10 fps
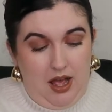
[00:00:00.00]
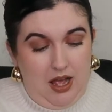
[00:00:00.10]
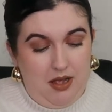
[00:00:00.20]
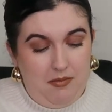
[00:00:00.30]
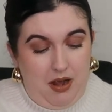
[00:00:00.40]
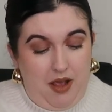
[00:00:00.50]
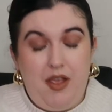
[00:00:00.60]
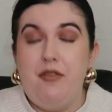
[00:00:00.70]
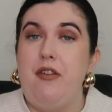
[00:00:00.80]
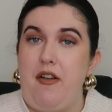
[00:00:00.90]
And
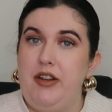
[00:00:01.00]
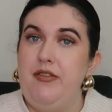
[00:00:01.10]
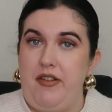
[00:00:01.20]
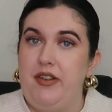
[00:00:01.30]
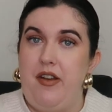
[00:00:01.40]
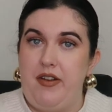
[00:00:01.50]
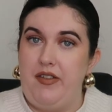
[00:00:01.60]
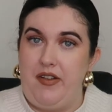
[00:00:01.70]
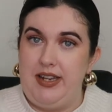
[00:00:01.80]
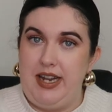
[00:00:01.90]
they're very
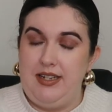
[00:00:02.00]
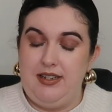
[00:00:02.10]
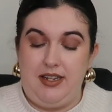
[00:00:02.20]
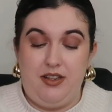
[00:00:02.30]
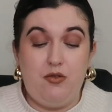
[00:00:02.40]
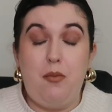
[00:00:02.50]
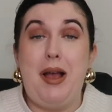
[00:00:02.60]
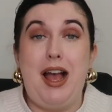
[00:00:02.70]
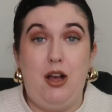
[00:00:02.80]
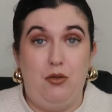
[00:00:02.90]
tasty. These are
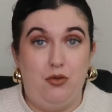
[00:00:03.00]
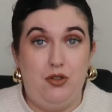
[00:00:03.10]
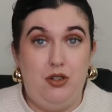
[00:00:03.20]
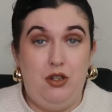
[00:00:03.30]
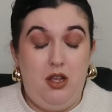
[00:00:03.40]
£1.